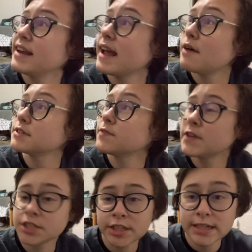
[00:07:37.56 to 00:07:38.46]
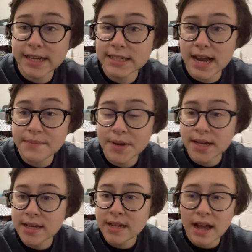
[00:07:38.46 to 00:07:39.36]
now it's officially nighttime.
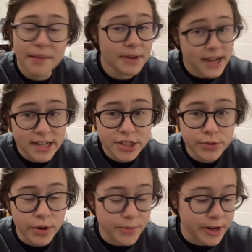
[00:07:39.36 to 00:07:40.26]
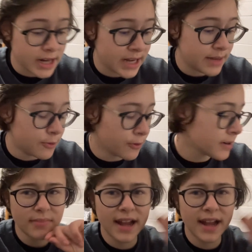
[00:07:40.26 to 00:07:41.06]
I'm not gonna do homework anymore.